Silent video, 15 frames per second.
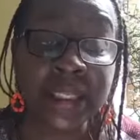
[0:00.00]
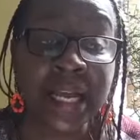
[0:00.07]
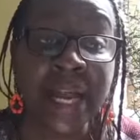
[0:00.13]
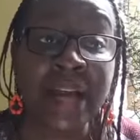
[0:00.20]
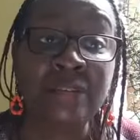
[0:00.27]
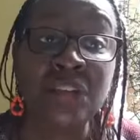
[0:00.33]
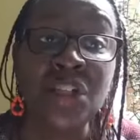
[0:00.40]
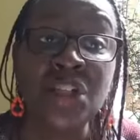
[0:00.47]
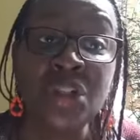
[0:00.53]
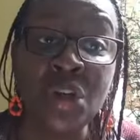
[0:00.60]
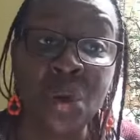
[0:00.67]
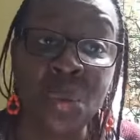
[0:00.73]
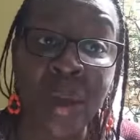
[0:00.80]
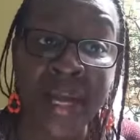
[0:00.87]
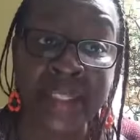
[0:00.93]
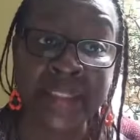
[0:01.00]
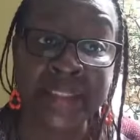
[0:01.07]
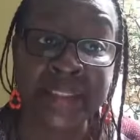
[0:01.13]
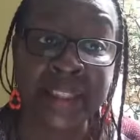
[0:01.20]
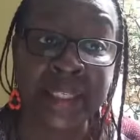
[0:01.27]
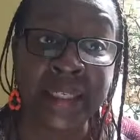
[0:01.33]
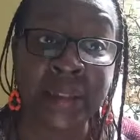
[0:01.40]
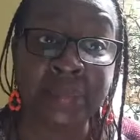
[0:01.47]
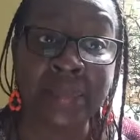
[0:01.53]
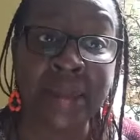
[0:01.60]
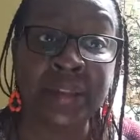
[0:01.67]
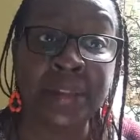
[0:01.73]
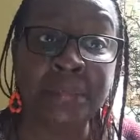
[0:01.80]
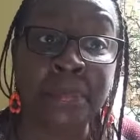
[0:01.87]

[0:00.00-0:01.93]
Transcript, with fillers: that have no idea about